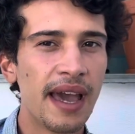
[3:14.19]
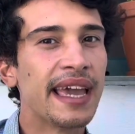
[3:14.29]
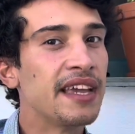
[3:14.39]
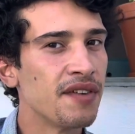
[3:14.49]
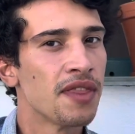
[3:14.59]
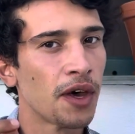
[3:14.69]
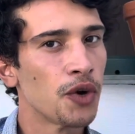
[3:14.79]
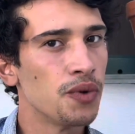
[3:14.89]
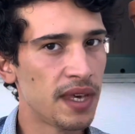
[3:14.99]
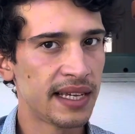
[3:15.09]
Even
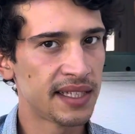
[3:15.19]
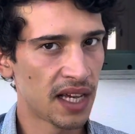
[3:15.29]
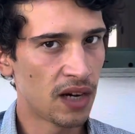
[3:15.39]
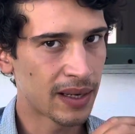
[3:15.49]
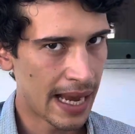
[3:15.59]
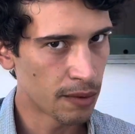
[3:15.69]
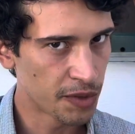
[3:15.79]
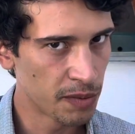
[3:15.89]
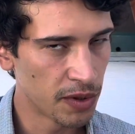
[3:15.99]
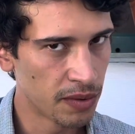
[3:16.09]
though these are
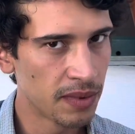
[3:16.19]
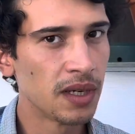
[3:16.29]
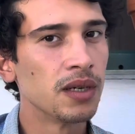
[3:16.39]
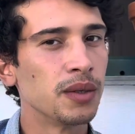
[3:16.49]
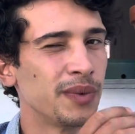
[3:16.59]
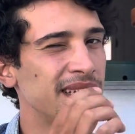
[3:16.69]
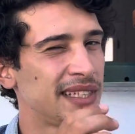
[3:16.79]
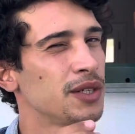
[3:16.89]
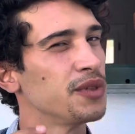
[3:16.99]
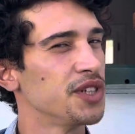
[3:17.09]
countable, we
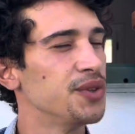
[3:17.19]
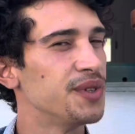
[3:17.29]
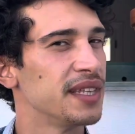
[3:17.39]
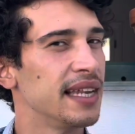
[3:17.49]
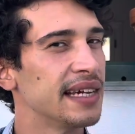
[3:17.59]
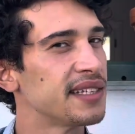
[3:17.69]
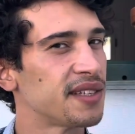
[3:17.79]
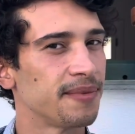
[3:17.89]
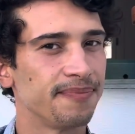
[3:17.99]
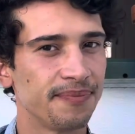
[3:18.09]
still use less.